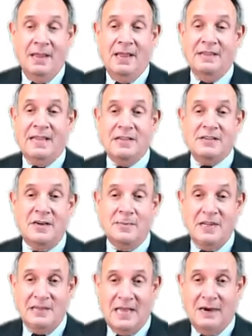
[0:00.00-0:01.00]
And that's going to
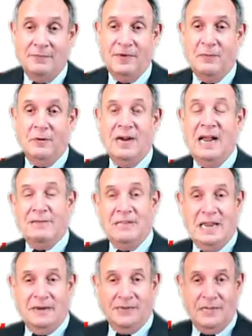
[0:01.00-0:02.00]
be a lot of fun. We're going to have a
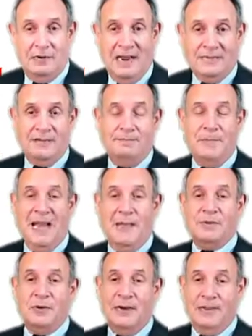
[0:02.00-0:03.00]
lot of interactive
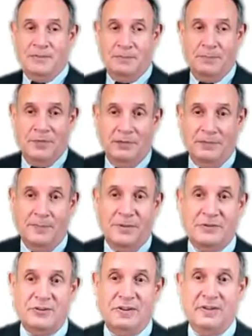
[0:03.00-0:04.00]
maps. We're going to have some beautiful
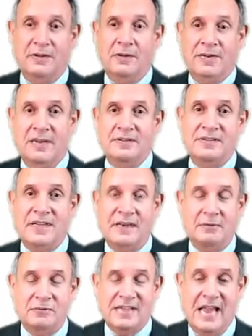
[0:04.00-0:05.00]
pictures of the locations that
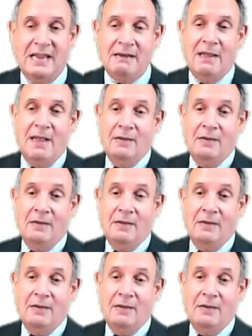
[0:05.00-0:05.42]
he was at.